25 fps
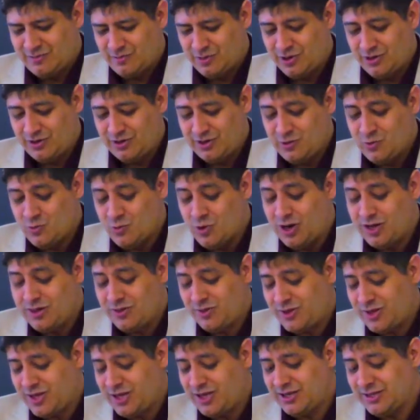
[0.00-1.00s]
but only
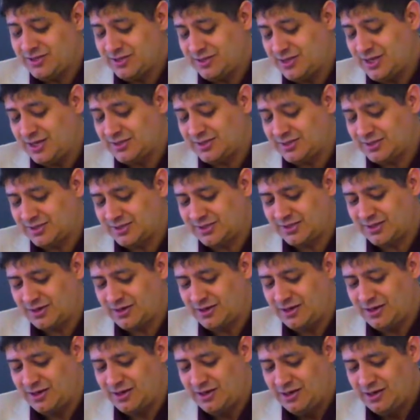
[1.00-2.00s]
one thing is
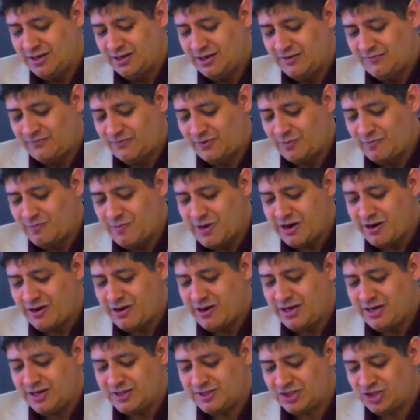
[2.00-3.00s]
necessary. For
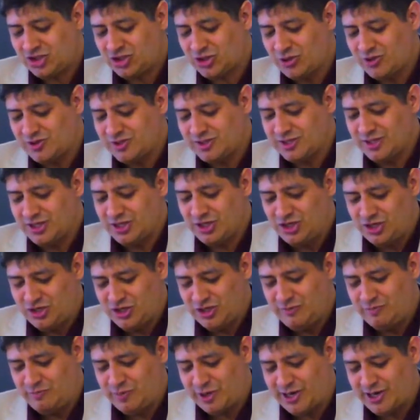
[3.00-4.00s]
Mary has chosen the
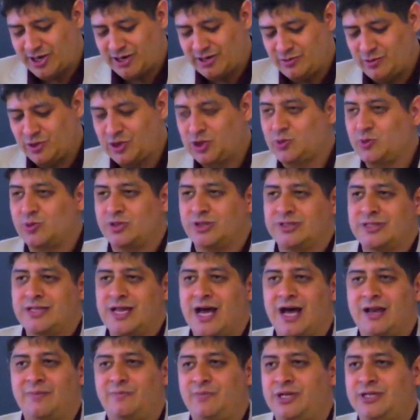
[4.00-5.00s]
good part, which will
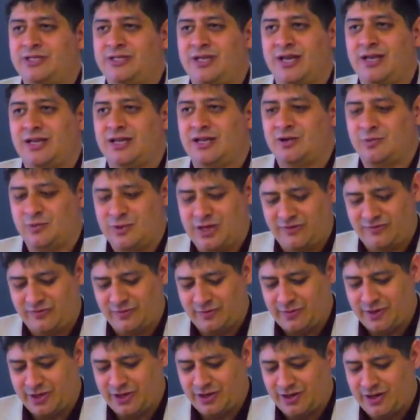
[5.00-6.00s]
not be taken away
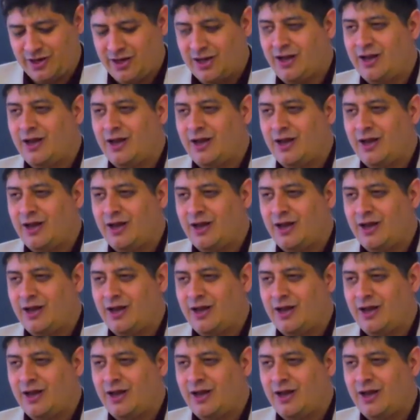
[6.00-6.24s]
from her.